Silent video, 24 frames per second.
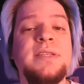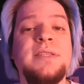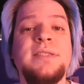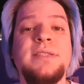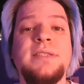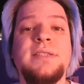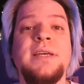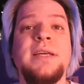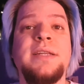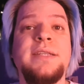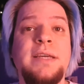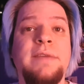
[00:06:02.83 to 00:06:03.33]

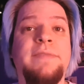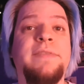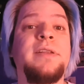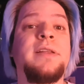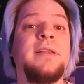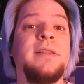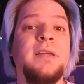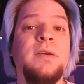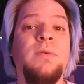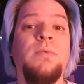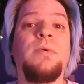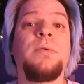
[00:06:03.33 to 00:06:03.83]
it's
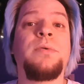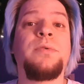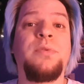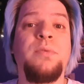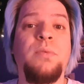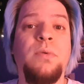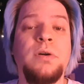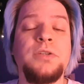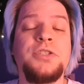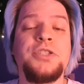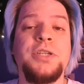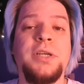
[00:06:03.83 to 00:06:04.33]
definitely worth
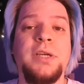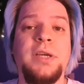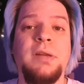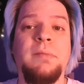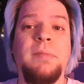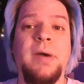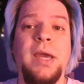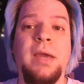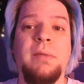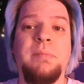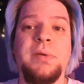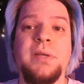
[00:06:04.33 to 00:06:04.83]
watching, in
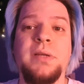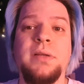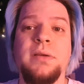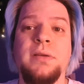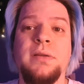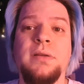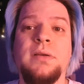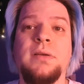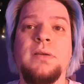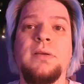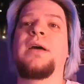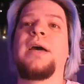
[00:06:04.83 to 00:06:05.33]
my
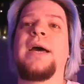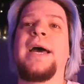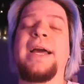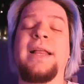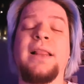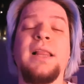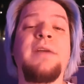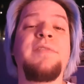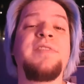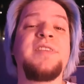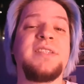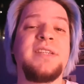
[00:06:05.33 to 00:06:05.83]
opinion. I
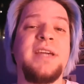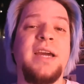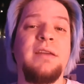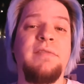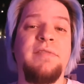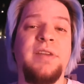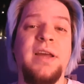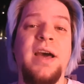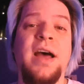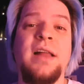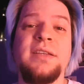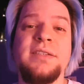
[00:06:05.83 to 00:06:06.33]
love this kind
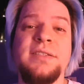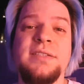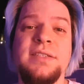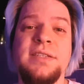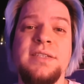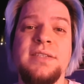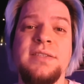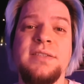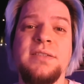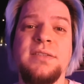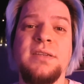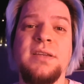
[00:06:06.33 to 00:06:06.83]
of
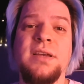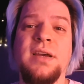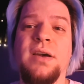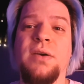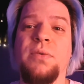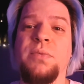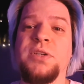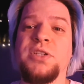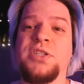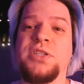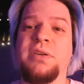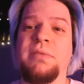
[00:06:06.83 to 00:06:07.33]
analysis,
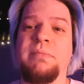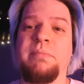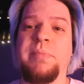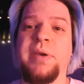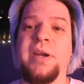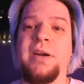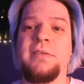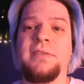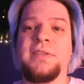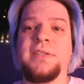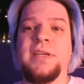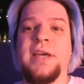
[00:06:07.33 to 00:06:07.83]
which
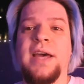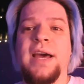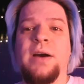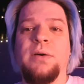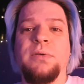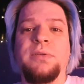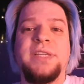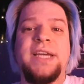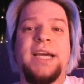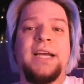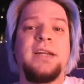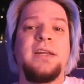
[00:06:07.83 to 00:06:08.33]
compares
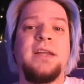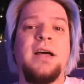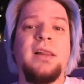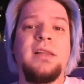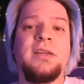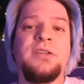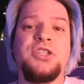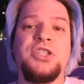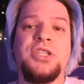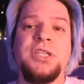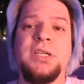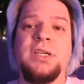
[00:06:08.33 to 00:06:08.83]
how
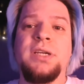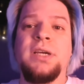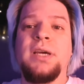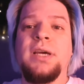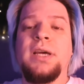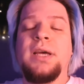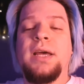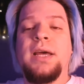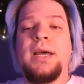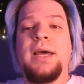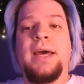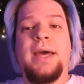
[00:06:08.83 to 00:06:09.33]
technology
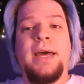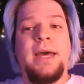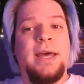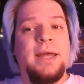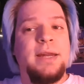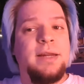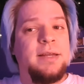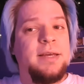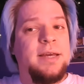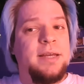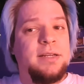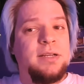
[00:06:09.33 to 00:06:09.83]

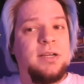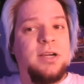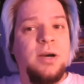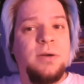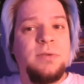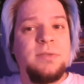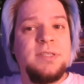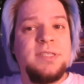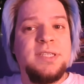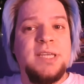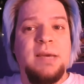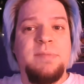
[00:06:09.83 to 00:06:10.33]
and
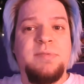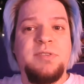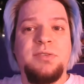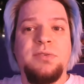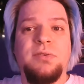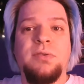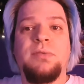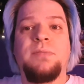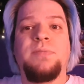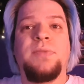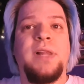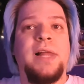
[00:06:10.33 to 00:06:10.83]
concepts,
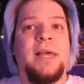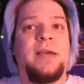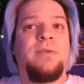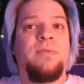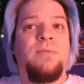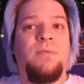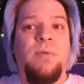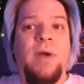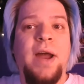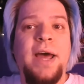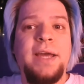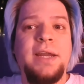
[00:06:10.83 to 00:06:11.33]
you know, like
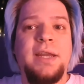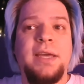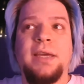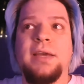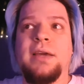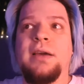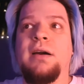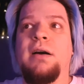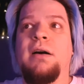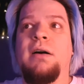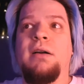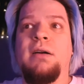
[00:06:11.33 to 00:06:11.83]

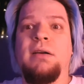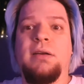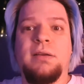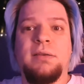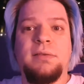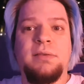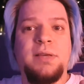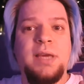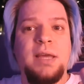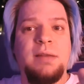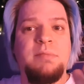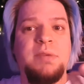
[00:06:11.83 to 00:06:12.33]
writing,
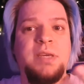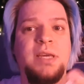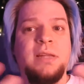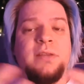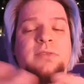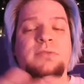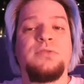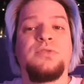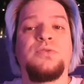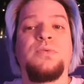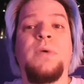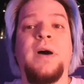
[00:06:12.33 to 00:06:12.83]
can be
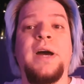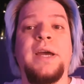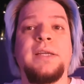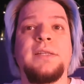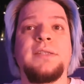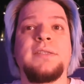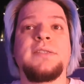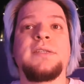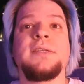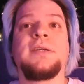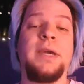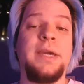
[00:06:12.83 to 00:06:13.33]

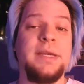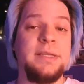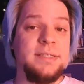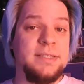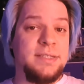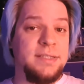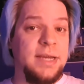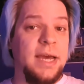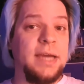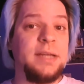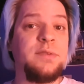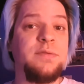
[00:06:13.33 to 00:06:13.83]
intertwined.
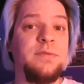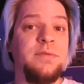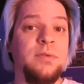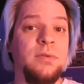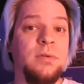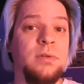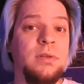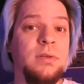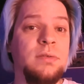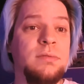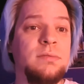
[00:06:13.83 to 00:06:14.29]
Insightful.